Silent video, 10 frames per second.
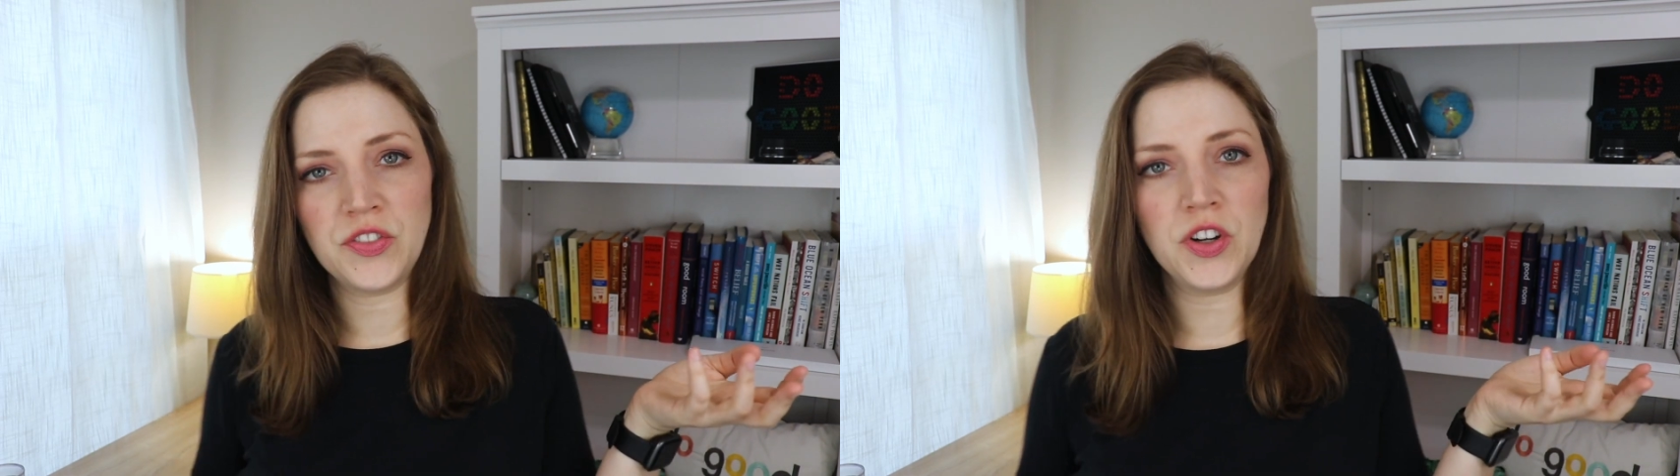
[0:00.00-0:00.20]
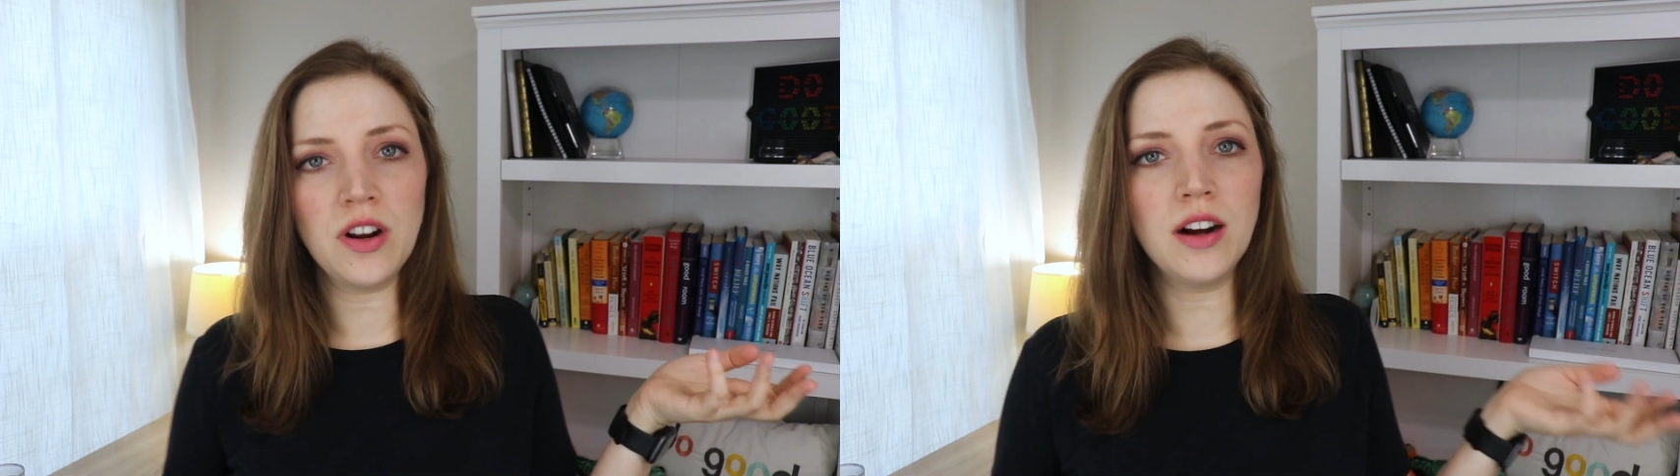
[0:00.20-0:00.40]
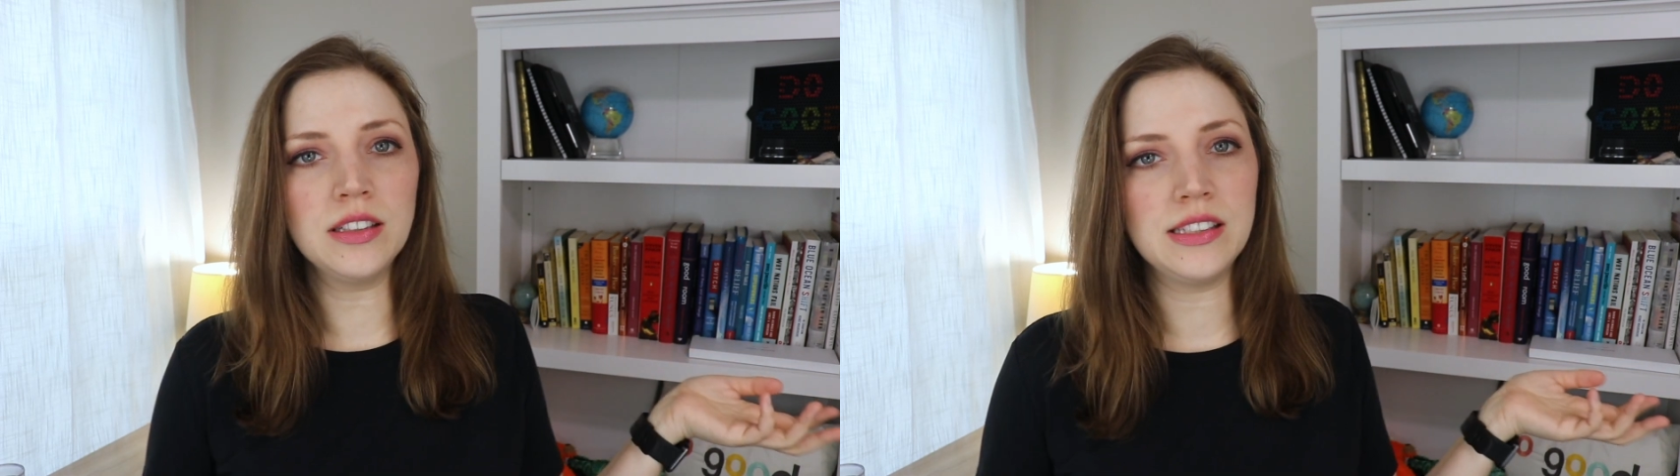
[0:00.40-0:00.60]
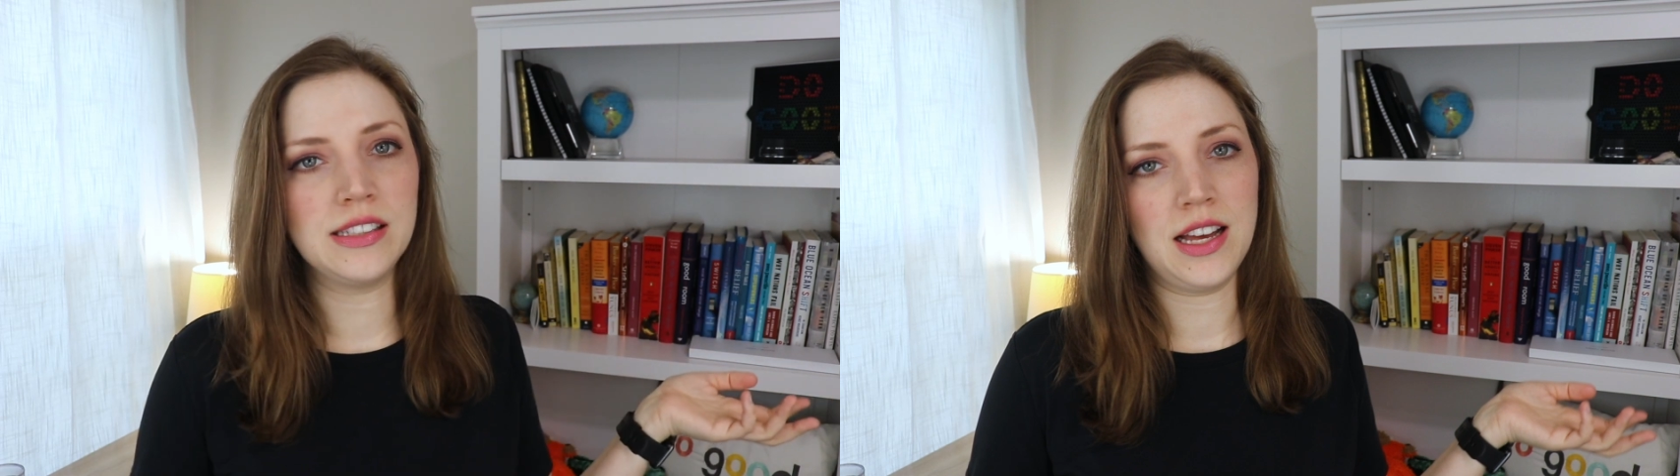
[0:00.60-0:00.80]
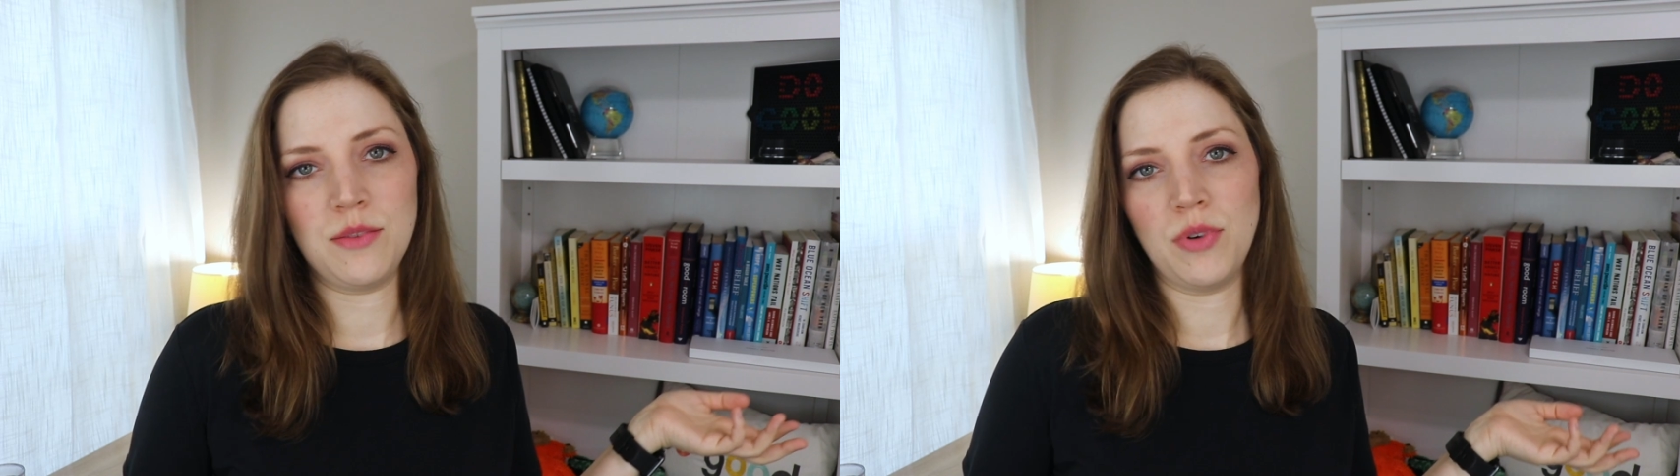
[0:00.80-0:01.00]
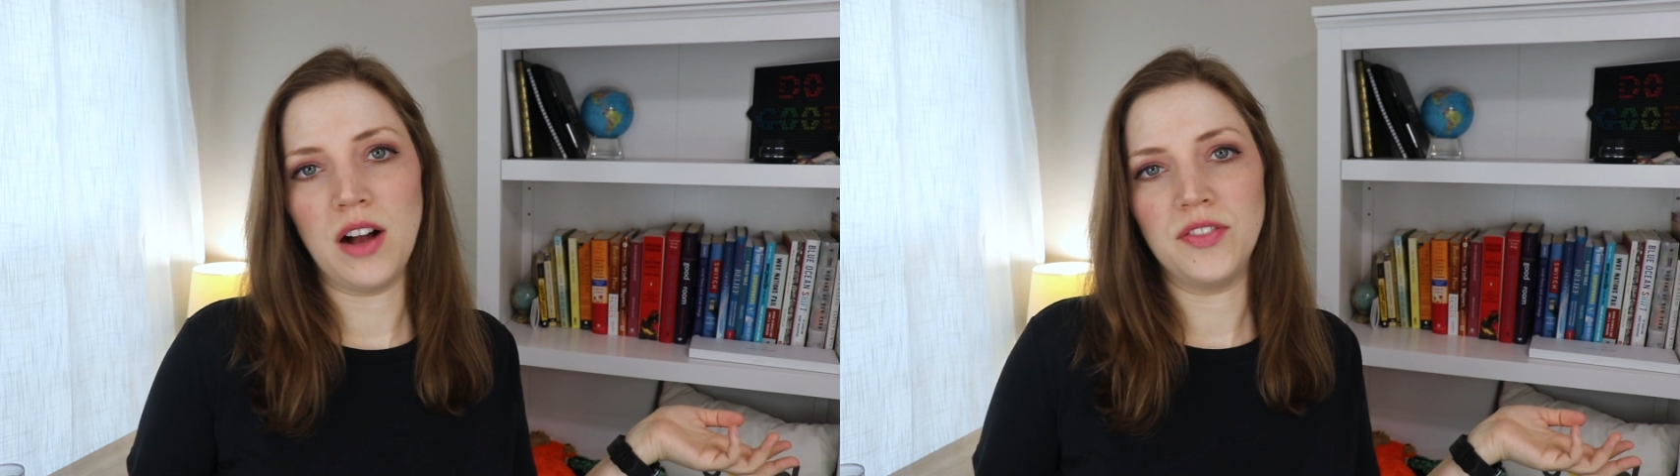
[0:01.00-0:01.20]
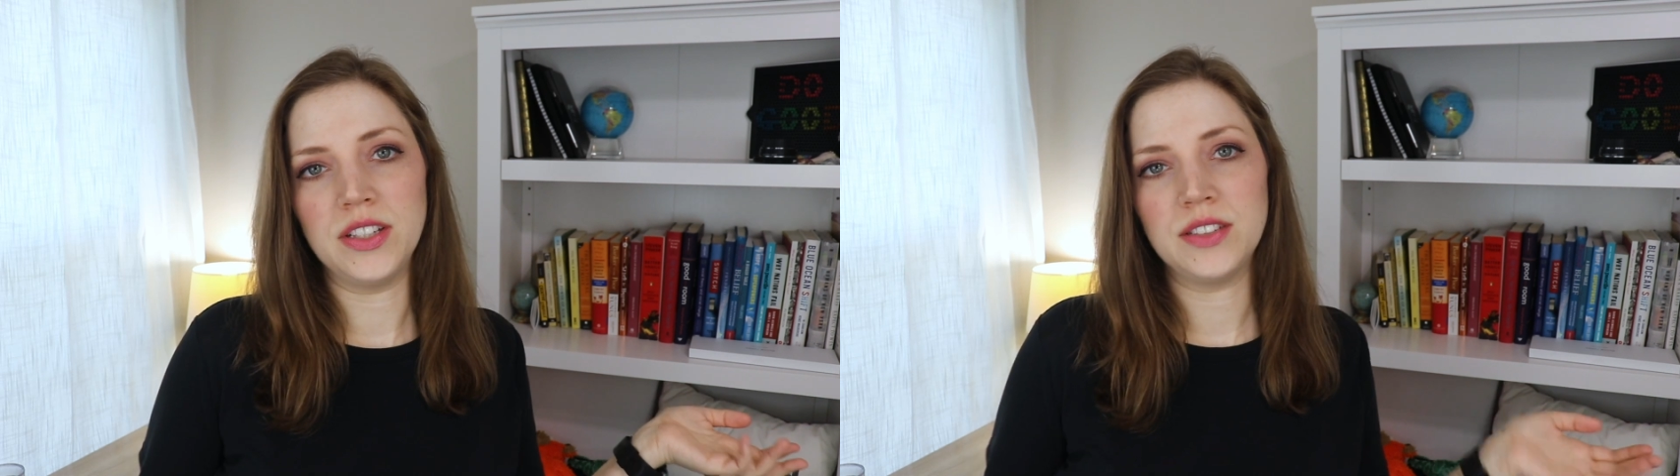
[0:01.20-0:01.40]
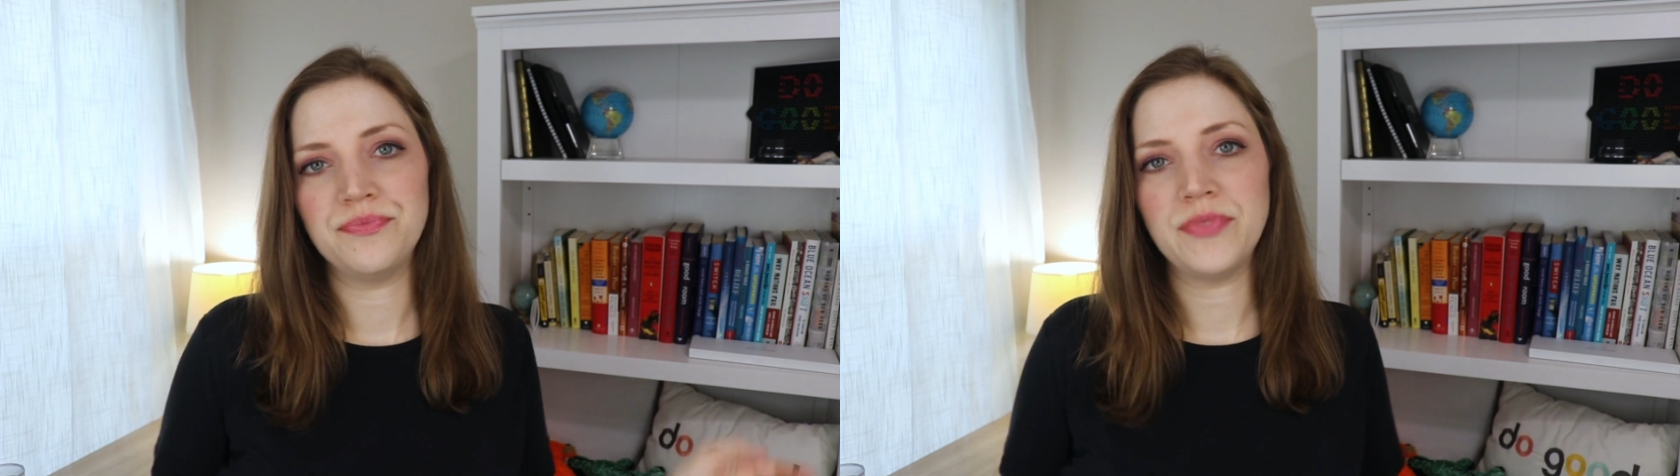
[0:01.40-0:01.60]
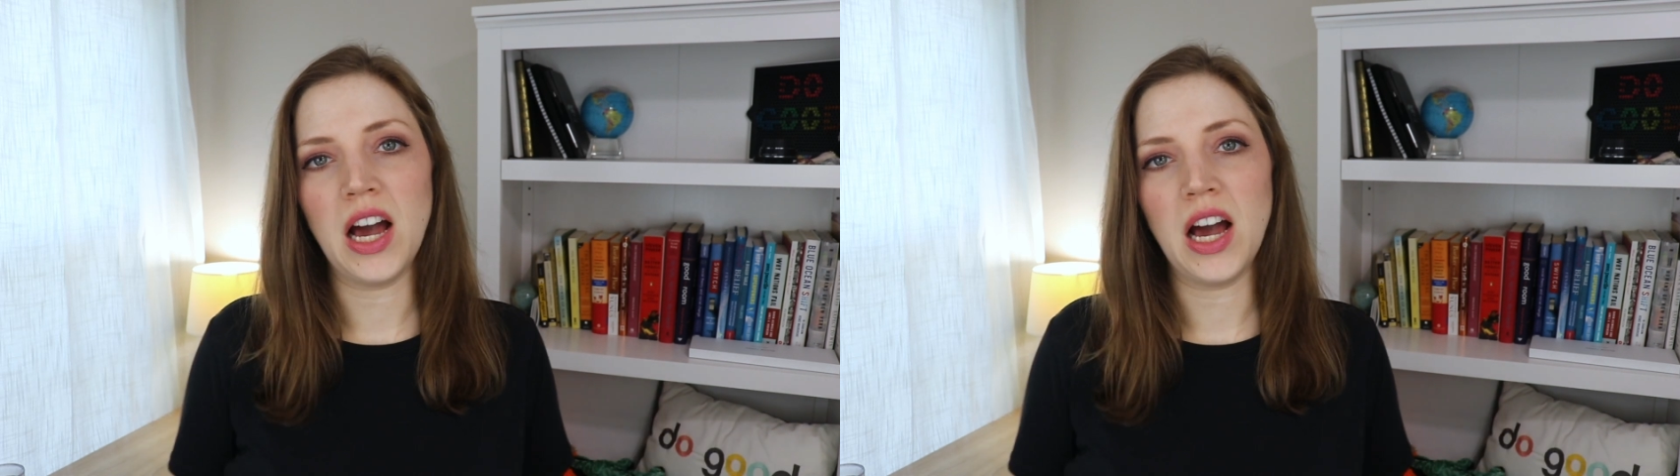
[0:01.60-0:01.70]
for an arts nonprofit.